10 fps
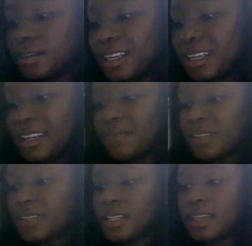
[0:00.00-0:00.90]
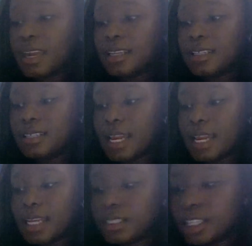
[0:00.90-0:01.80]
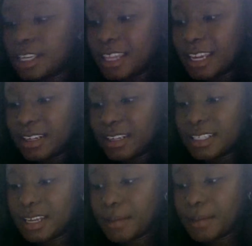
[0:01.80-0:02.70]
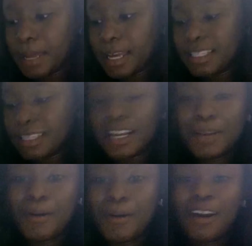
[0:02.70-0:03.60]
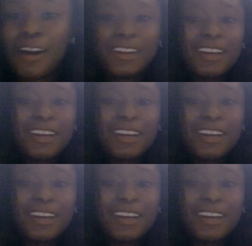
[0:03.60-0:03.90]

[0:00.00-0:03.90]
then they changed it to they dressed up as Harry Potter.